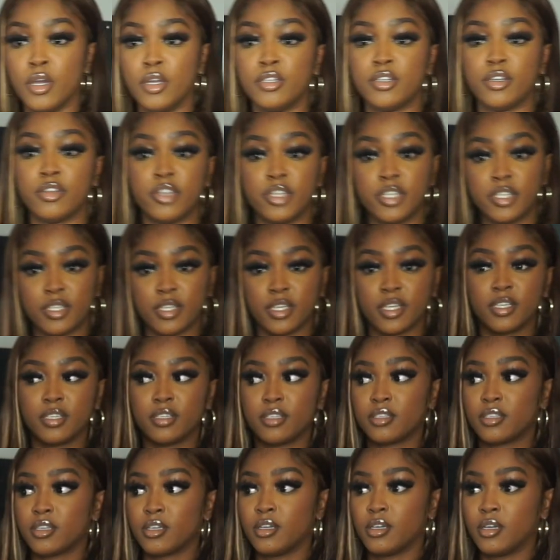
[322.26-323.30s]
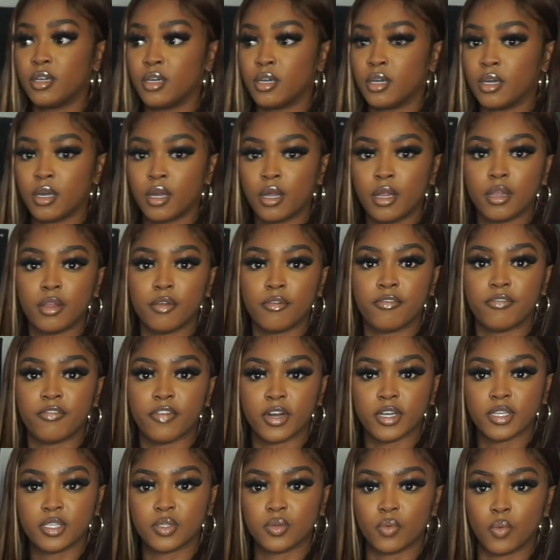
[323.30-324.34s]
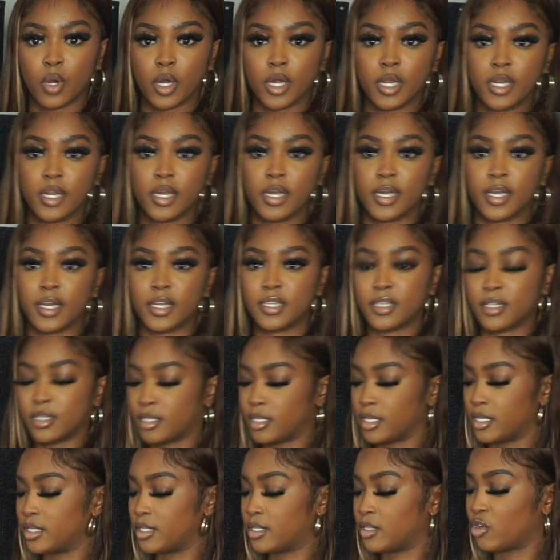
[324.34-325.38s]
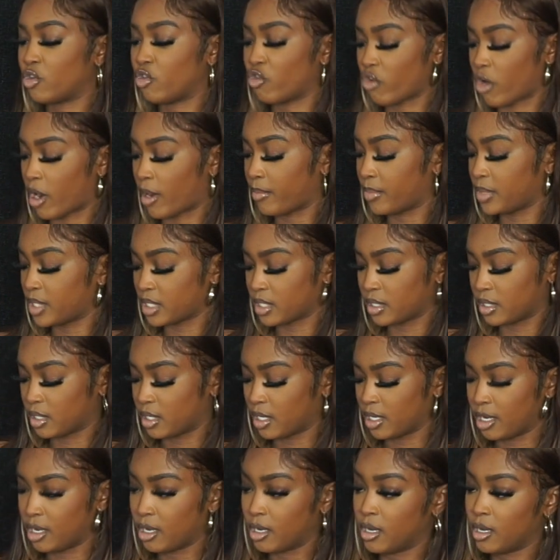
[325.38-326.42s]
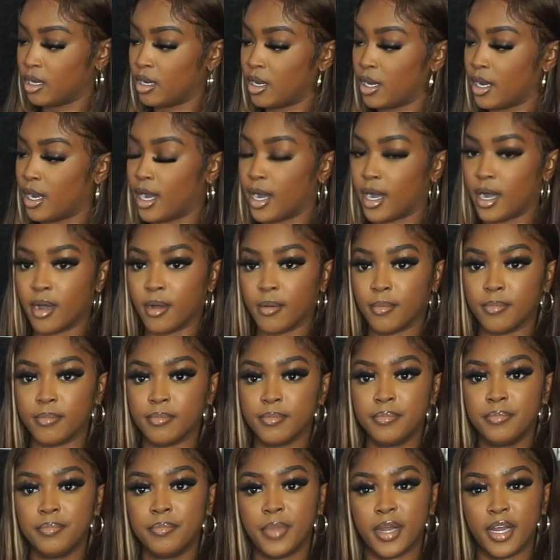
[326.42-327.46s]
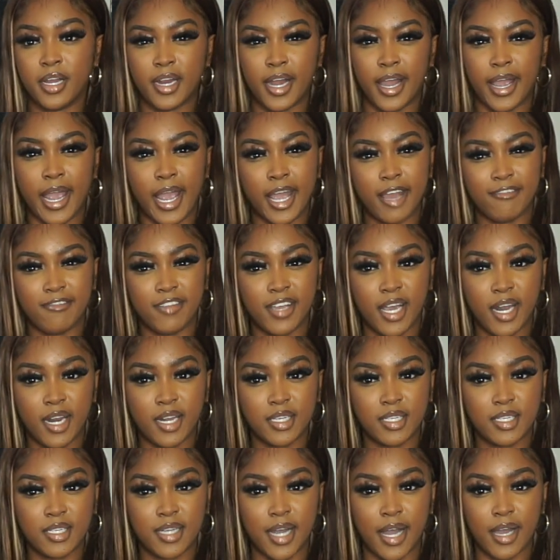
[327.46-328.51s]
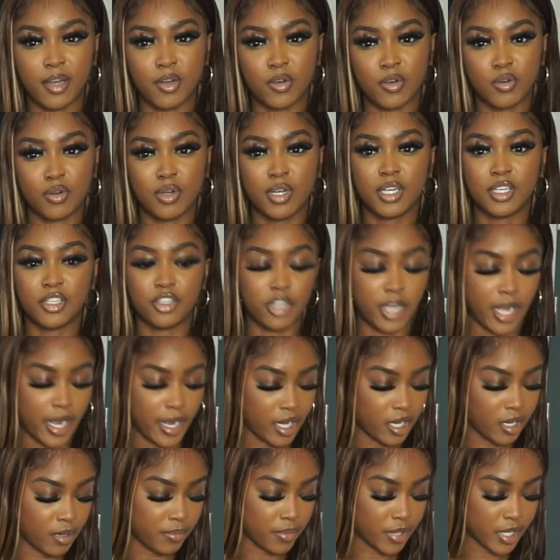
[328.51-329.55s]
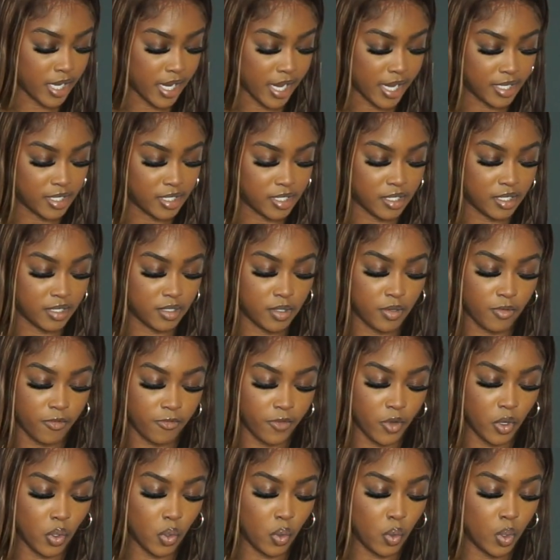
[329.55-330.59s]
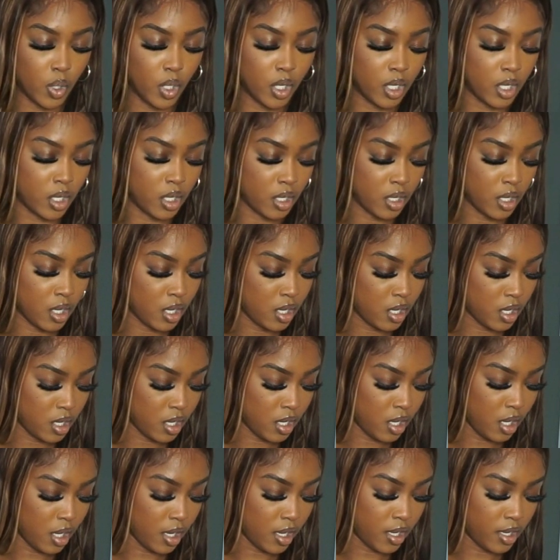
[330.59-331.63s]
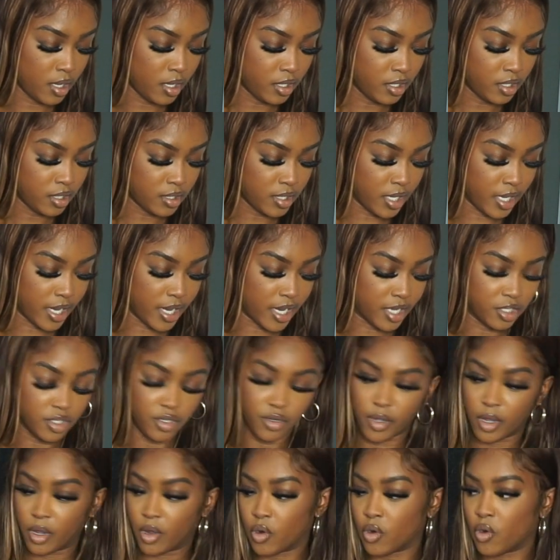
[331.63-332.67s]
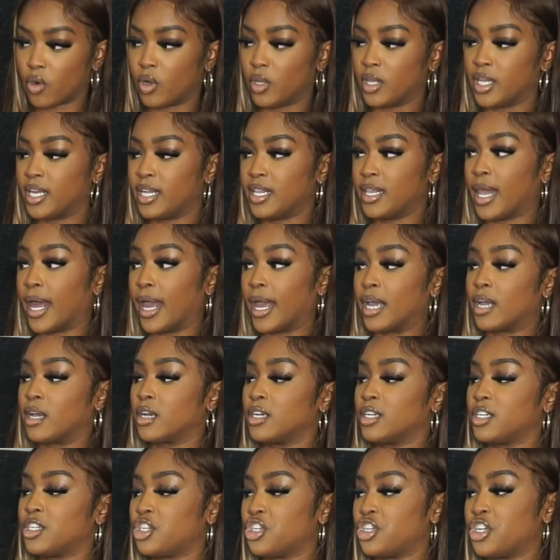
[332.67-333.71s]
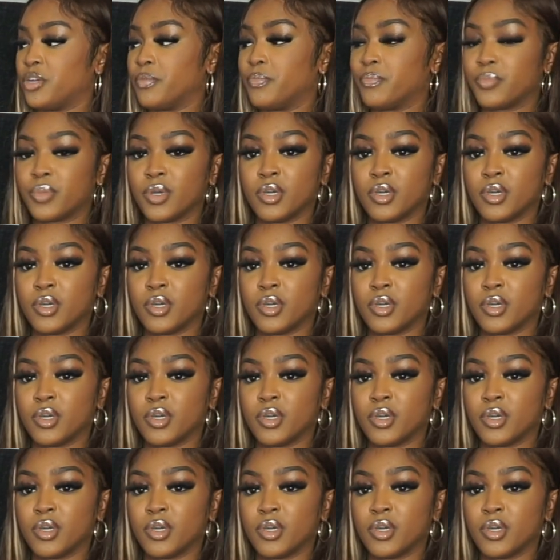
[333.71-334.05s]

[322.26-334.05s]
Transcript: So this is the first one. It's this cropped, um, like aviator style jacket, but it has this faux, I guess you can call it like sheep.